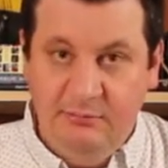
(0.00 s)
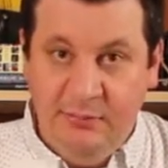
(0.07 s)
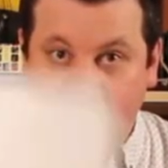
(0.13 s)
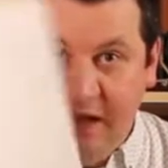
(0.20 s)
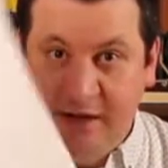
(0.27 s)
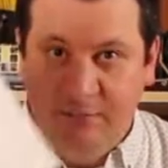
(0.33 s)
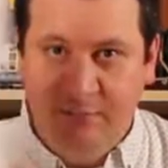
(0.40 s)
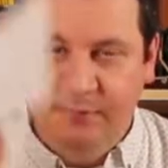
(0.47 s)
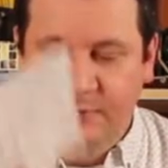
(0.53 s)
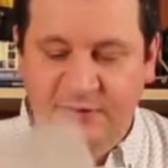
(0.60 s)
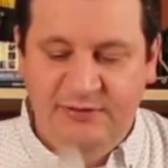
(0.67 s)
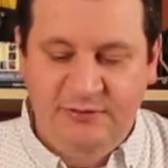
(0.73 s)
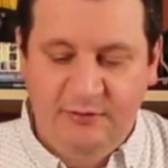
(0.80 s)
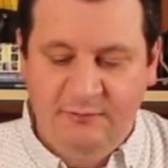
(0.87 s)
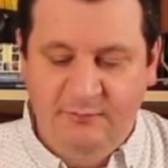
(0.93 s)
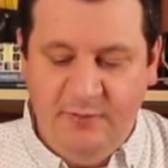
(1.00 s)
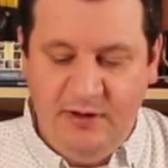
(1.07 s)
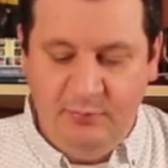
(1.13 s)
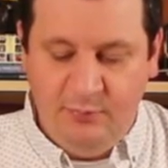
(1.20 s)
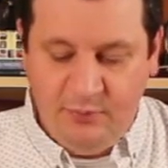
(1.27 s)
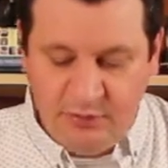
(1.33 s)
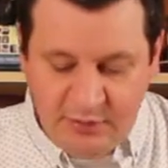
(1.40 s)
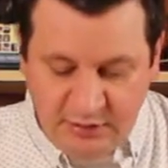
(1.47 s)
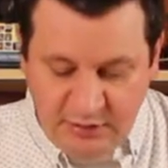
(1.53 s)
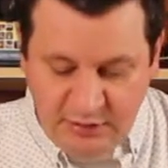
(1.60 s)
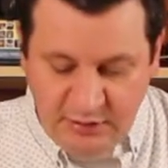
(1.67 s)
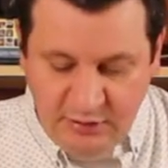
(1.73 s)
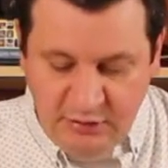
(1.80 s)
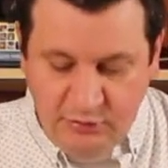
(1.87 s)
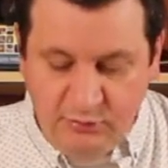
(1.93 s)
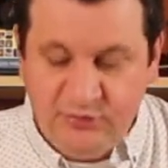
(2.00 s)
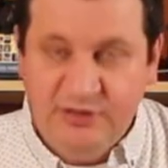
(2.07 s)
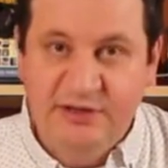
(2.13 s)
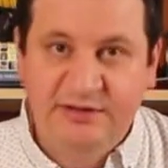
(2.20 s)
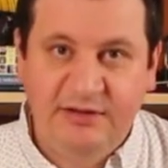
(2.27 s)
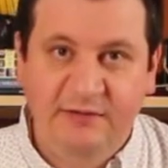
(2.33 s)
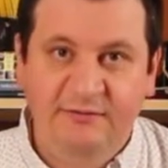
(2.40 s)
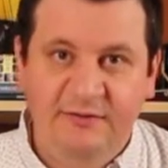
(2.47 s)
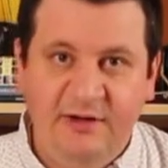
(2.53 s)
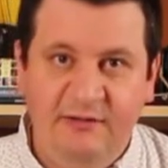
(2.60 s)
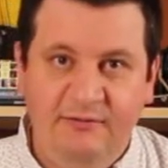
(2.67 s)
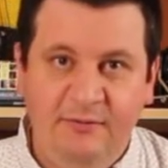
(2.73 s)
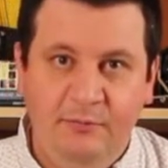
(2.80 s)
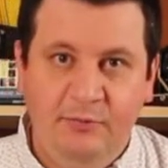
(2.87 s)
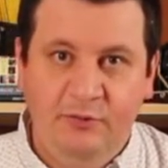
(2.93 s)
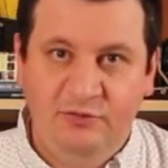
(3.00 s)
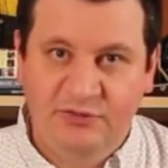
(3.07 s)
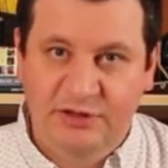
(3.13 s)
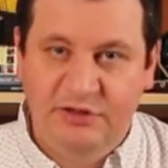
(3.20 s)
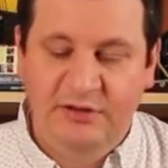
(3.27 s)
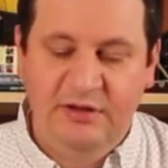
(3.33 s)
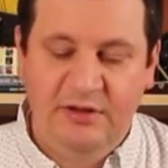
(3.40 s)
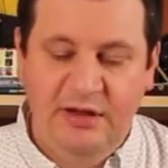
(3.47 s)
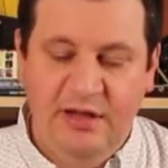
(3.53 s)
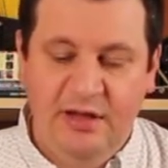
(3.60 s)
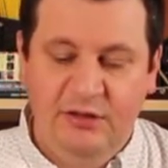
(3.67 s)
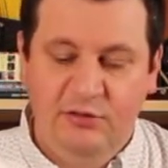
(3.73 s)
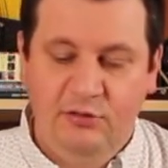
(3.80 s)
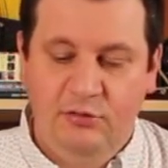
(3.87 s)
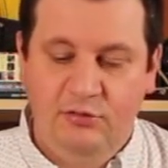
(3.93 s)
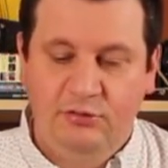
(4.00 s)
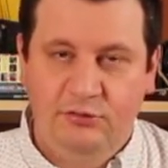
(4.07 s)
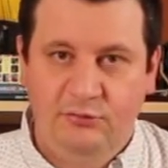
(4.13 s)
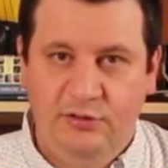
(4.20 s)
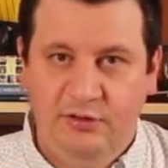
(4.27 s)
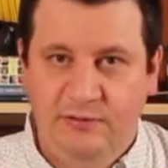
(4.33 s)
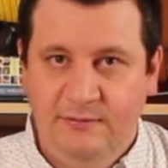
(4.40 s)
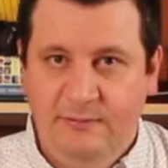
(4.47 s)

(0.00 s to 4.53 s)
blank piece of paper. You just have something projected and you look to it.